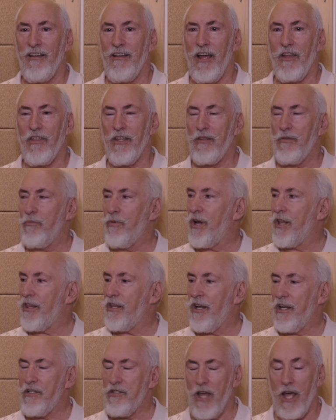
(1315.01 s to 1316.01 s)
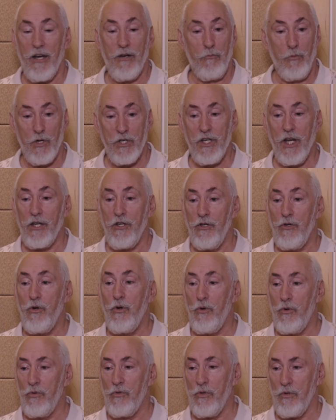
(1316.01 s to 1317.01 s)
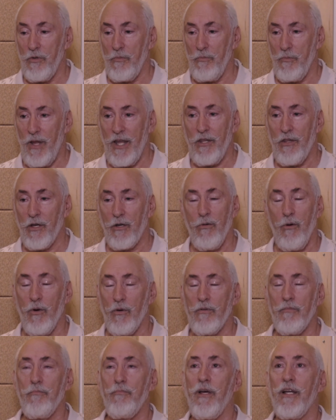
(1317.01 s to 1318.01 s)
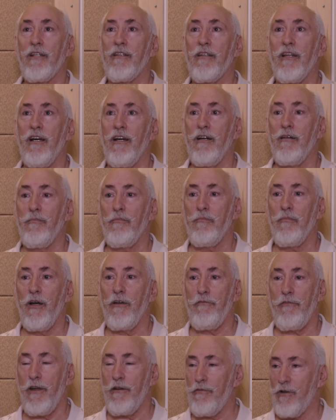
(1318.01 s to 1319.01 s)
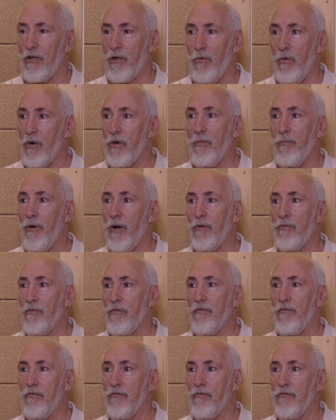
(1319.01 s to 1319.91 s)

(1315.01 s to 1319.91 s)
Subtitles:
think one of the nice, I wish I knew who made the quote, but my favorite quote about